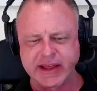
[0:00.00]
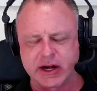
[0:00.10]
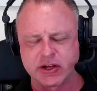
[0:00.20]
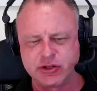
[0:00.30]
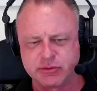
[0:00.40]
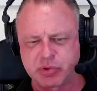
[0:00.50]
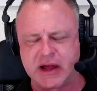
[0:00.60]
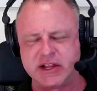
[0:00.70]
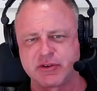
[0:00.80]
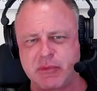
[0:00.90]
a good
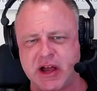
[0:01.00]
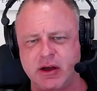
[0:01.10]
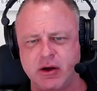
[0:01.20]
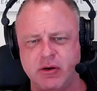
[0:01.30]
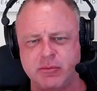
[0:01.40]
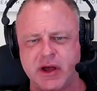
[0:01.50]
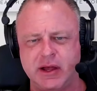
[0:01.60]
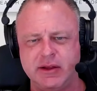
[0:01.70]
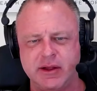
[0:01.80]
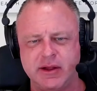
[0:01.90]
price for my home,
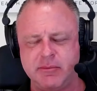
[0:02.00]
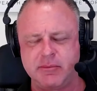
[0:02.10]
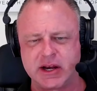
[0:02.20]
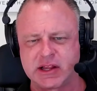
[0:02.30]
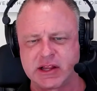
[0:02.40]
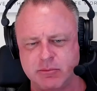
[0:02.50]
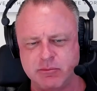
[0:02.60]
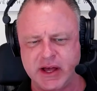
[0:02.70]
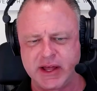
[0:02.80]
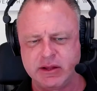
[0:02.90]
I, I made a lot of
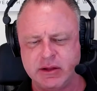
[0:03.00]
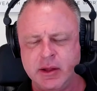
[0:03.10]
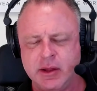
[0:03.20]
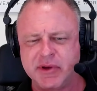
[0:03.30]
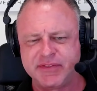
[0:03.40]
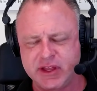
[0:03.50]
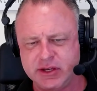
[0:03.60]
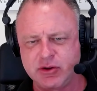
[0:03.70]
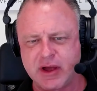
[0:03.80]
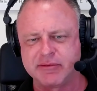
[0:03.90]
money, but then
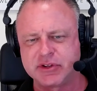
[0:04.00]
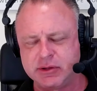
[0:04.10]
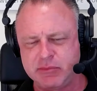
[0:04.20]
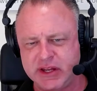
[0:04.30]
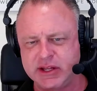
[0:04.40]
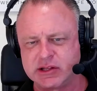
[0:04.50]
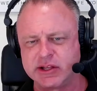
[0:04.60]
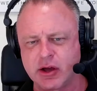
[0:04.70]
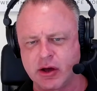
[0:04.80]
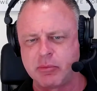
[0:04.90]
you have to immediately
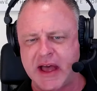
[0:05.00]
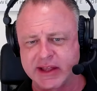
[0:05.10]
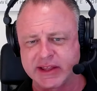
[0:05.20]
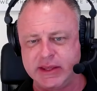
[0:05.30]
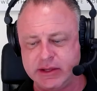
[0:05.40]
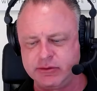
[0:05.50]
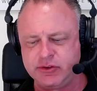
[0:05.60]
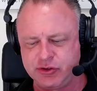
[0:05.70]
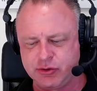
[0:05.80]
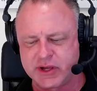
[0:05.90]
go back
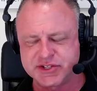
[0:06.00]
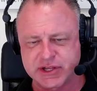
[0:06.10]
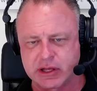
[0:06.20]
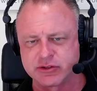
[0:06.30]
into a seller's